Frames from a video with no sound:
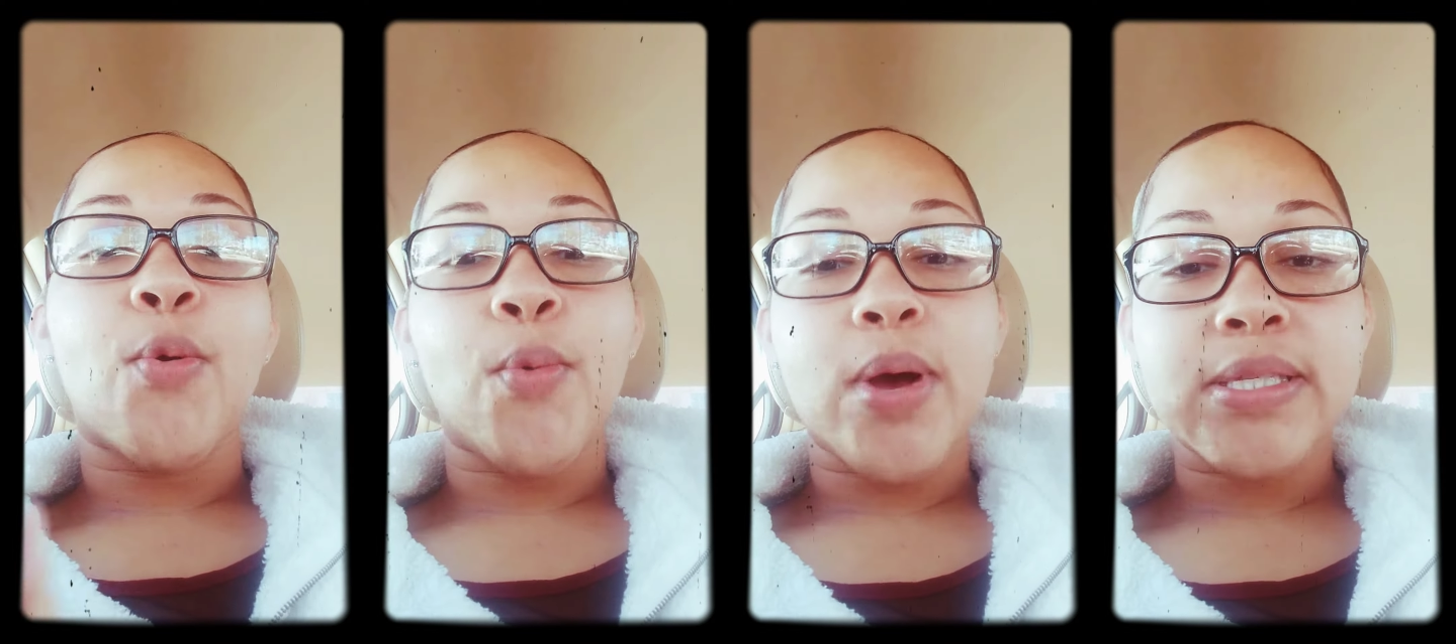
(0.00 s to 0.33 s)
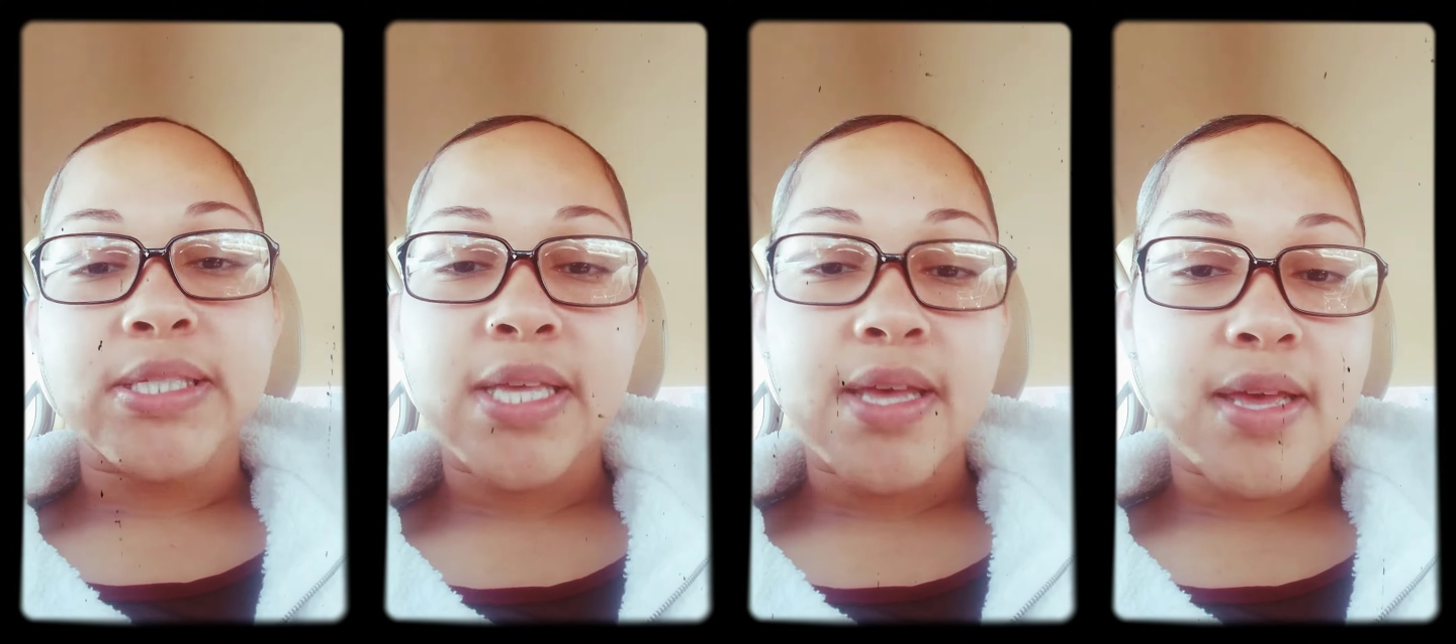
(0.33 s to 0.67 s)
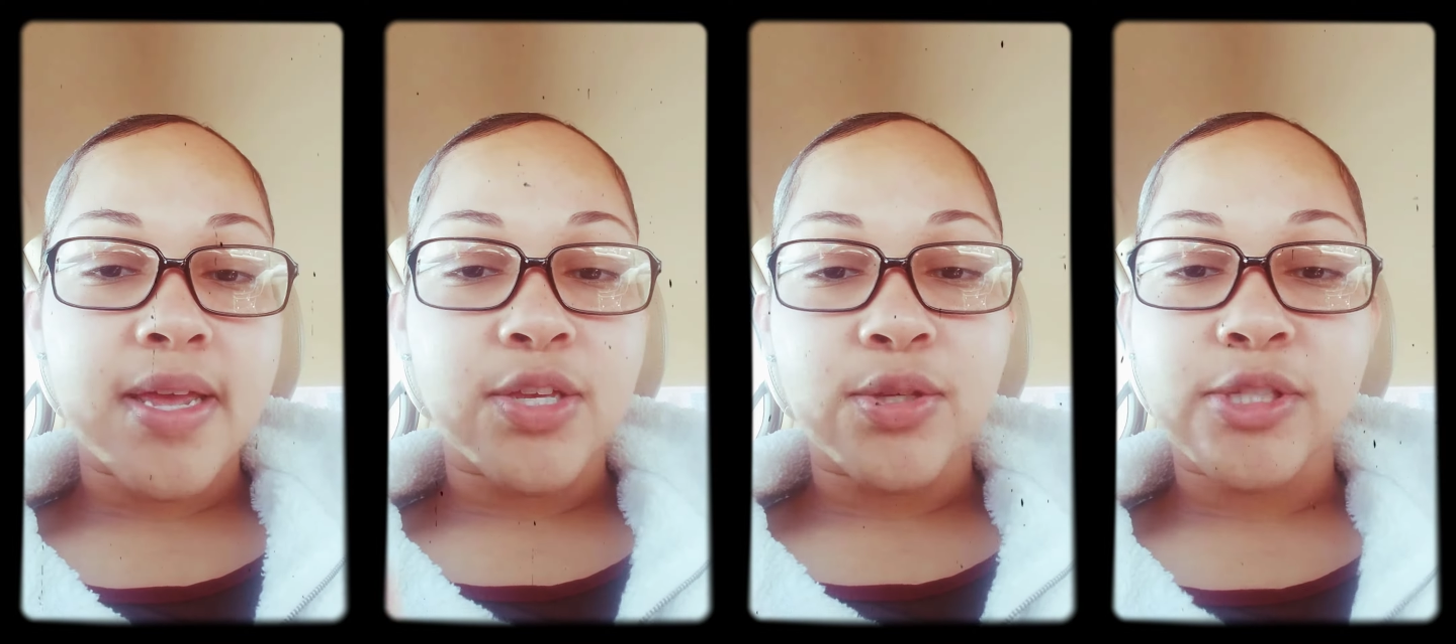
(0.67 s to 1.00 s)
What's
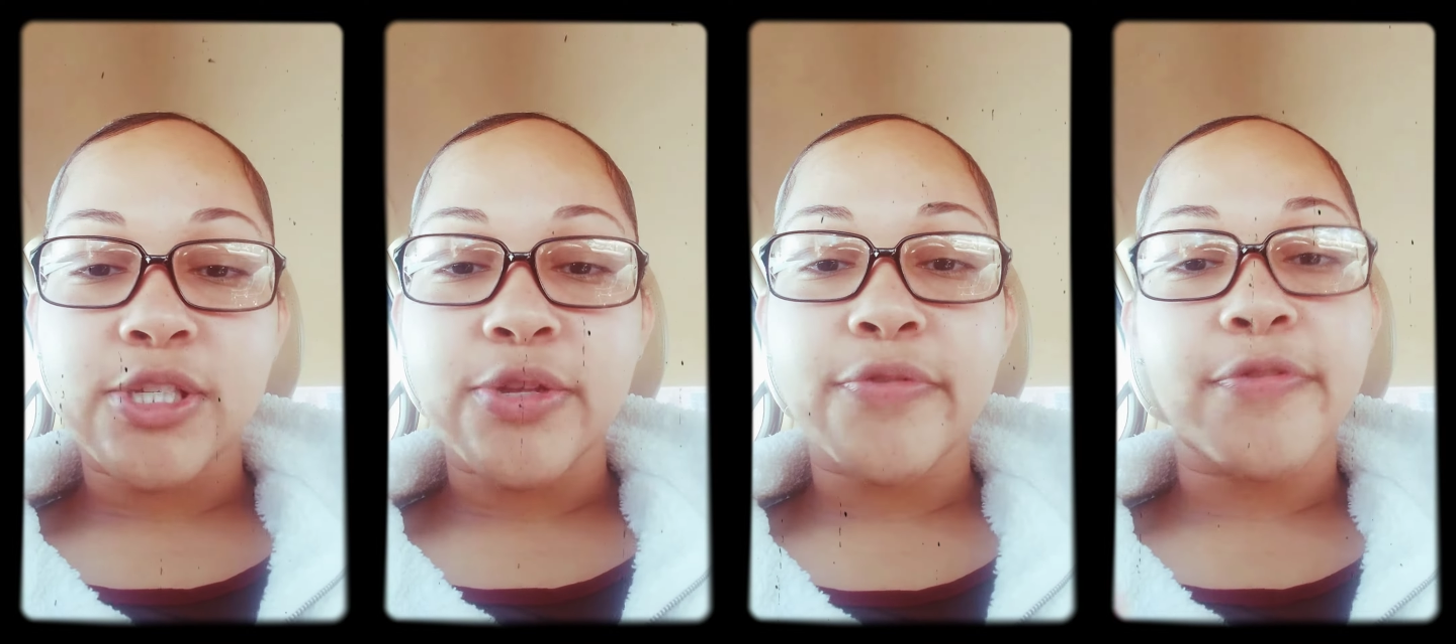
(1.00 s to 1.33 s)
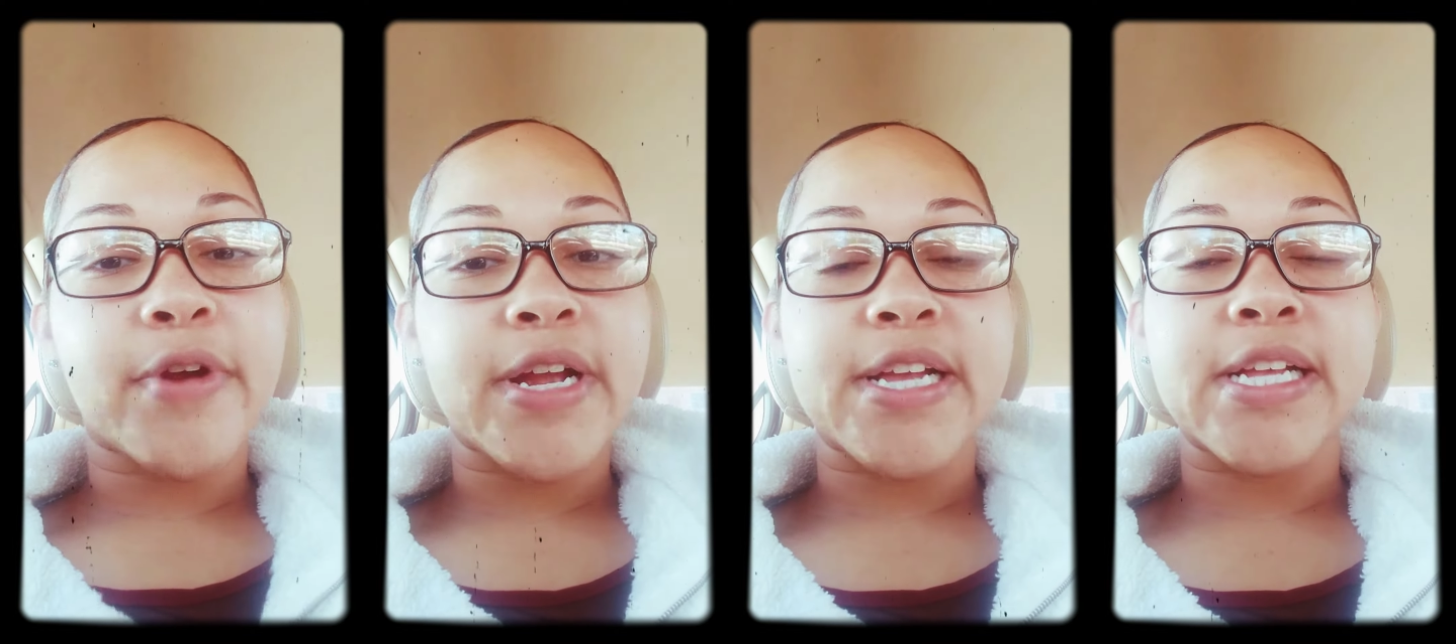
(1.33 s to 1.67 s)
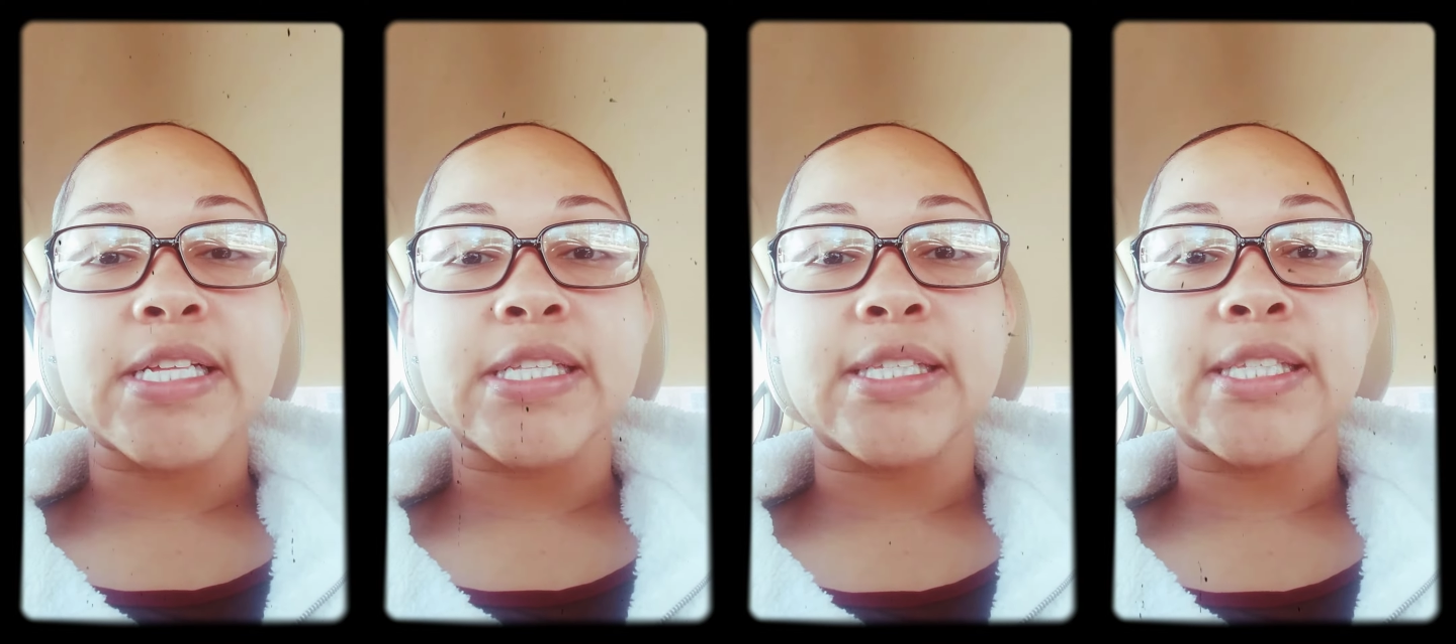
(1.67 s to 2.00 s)
good, YouTube
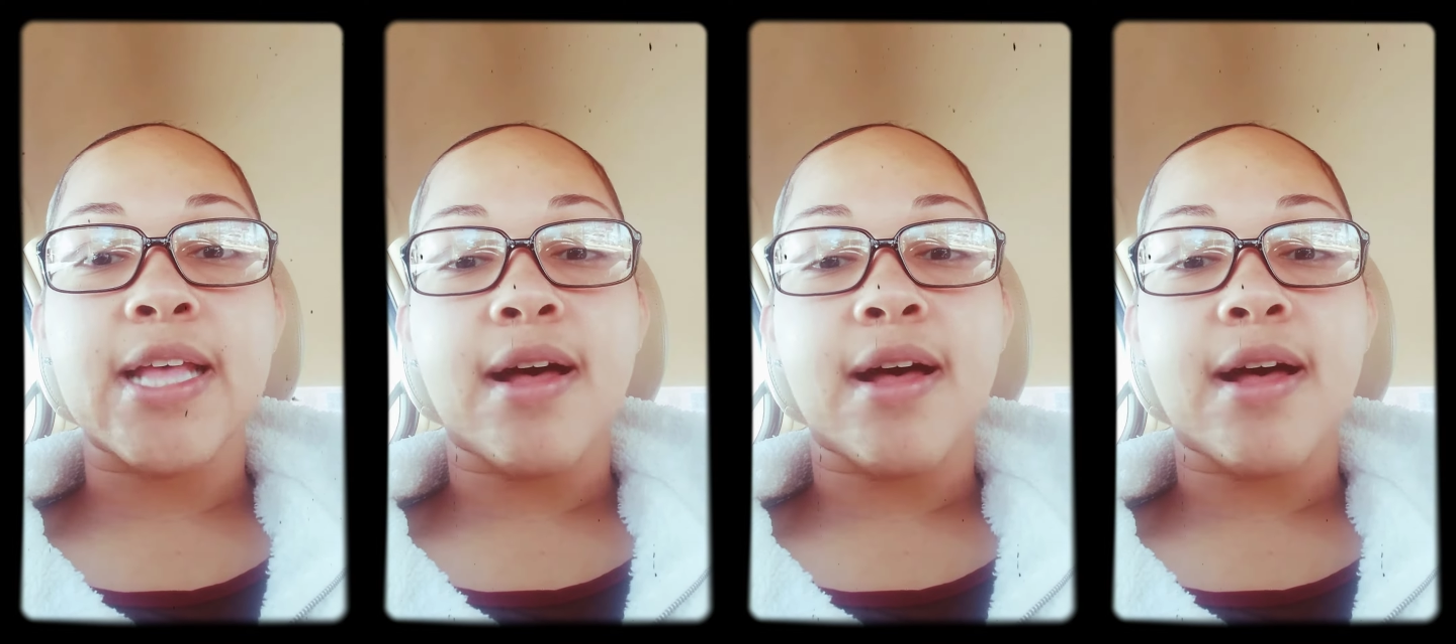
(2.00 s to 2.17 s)
friends?